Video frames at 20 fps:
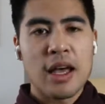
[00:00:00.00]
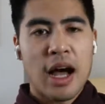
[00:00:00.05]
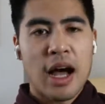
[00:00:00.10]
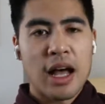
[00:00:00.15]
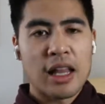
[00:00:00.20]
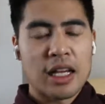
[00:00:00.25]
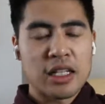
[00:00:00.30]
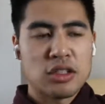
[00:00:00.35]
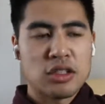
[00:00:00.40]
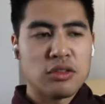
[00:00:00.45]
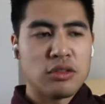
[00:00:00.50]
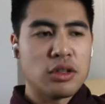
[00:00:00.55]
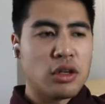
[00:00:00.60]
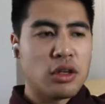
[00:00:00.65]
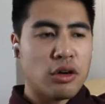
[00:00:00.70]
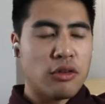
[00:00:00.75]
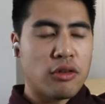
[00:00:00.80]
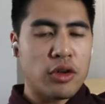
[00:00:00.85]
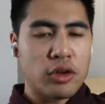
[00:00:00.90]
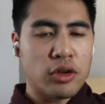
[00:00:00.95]
I'd like
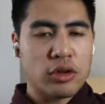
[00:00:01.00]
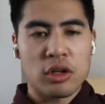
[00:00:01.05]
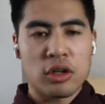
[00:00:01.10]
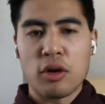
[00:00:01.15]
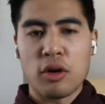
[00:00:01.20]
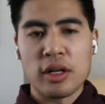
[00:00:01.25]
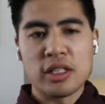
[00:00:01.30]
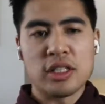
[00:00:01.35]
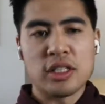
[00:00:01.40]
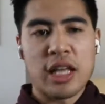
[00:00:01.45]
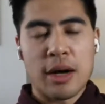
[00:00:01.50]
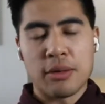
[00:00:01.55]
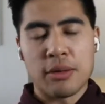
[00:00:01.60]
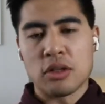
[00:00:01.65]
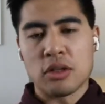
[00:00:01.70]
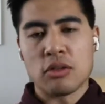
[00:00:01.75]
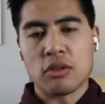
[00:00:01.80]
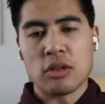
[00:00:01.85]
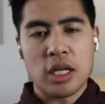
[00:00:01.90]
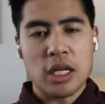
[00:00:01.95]
to further go into that
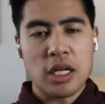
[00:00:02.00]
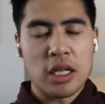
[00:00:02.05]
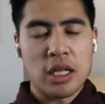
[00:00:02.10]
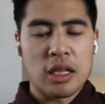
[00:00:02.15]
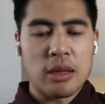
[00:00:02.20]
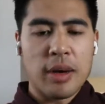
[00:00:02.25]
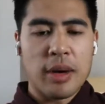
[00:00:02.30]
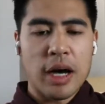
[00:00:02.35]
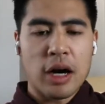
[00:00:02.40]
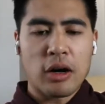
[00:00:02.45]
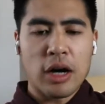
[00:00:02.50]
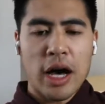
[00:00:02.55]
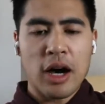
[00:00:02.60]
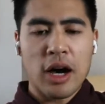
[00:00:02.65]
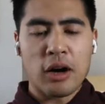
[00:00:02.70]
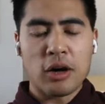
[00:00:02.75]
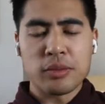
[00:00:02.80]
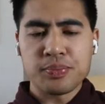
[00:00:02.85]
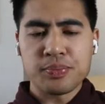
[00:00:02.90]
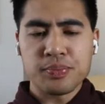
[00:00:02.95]
with you, Keith, about
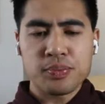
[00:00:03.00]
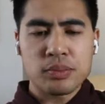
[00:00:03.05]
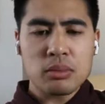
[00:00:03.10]
how